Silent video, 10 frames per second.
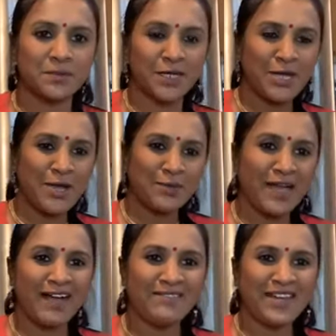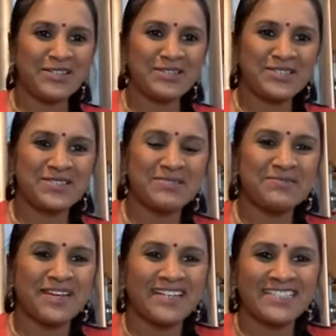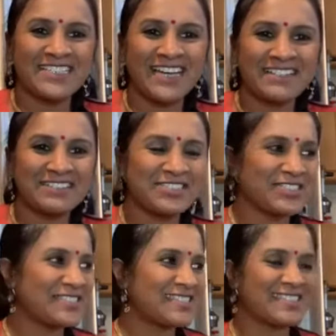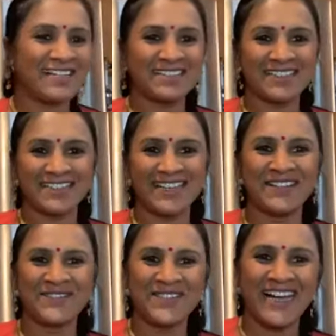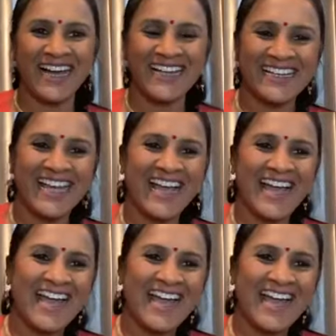So we have that YouTube channel just started for that,